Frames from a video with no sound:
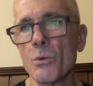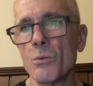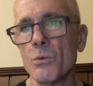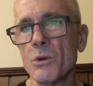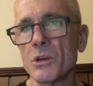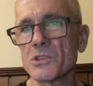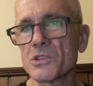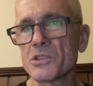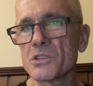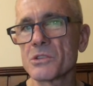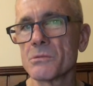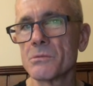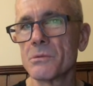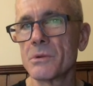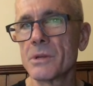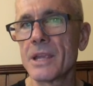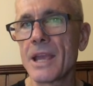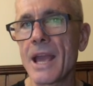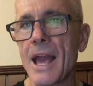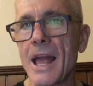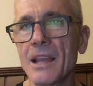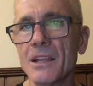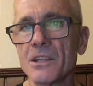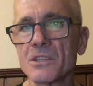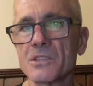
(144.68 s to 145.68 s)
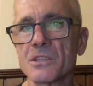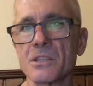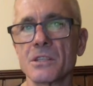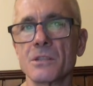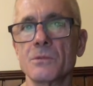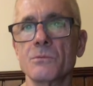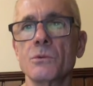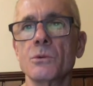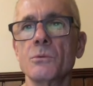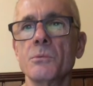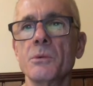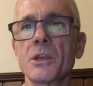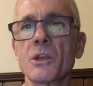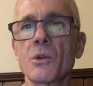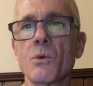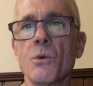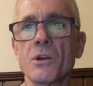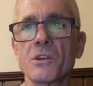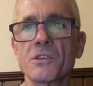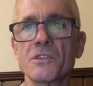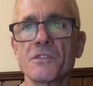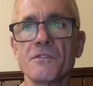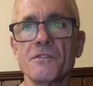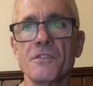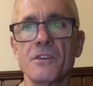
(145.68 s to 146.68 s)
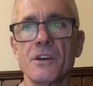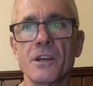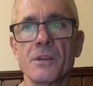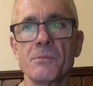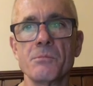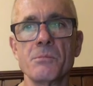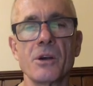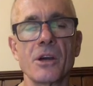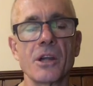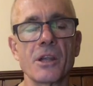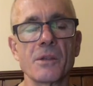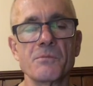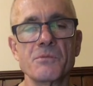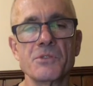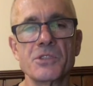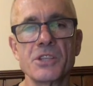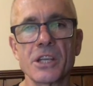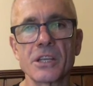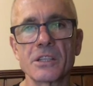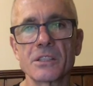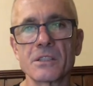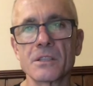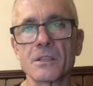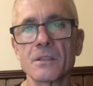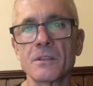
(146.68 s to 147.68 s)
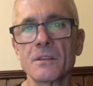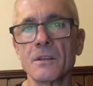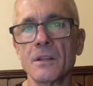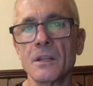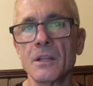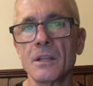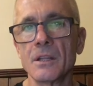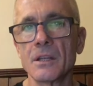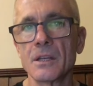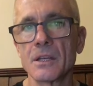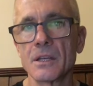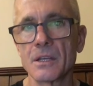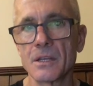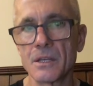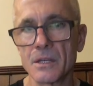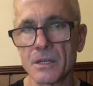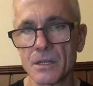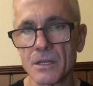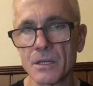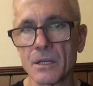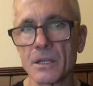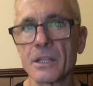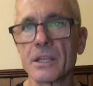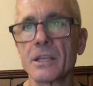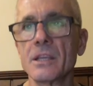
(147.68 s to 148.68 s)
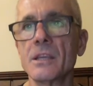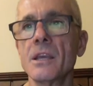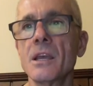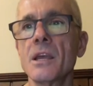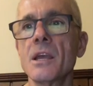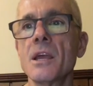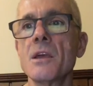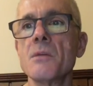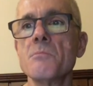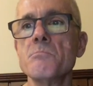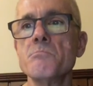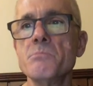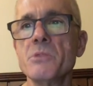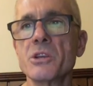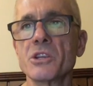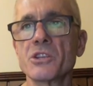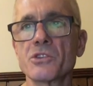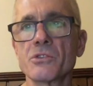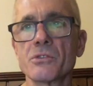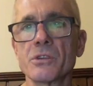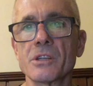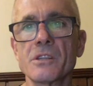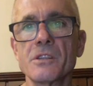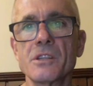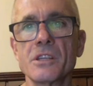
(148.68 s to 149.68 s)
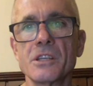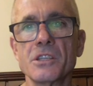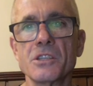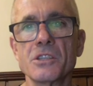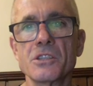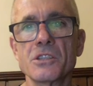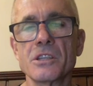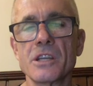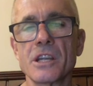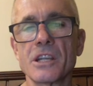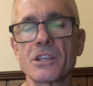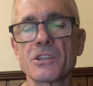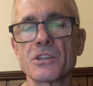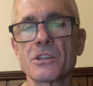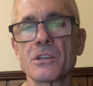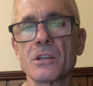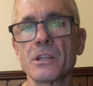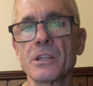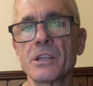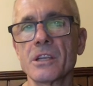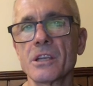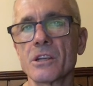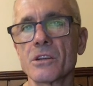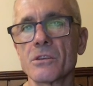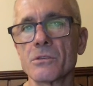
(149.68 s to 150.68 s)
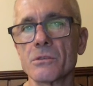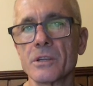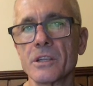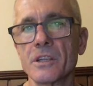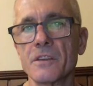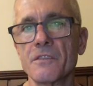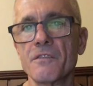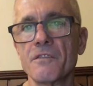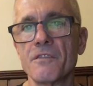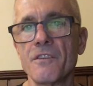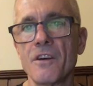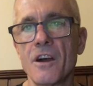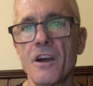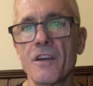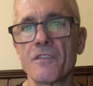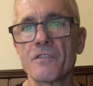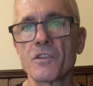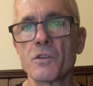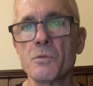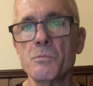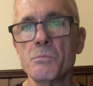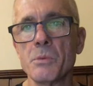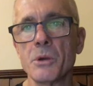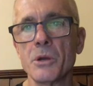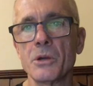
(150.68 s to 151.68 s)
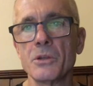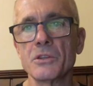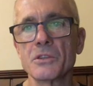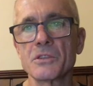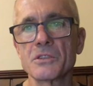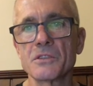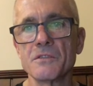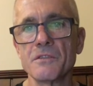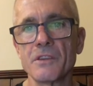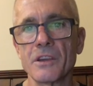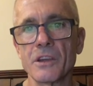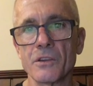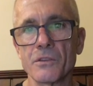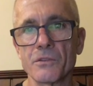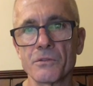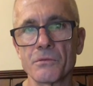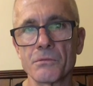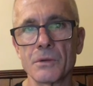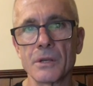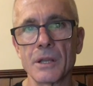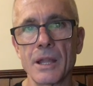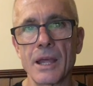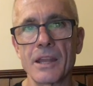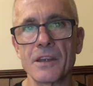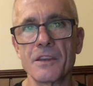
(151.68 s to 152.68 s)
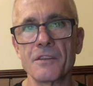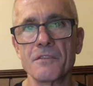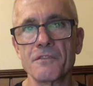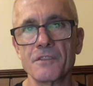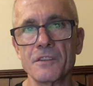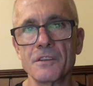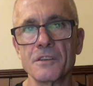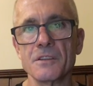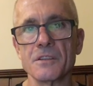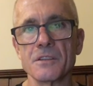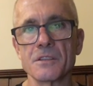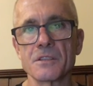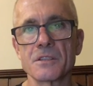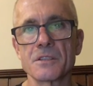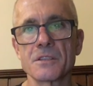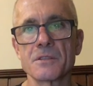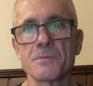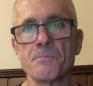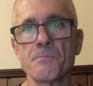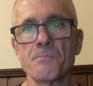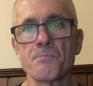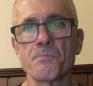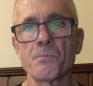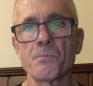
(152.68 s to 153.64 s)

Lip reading: whilst the reality will be quantified by objectively measuring the internationally agreed 5 components of health-related fitness.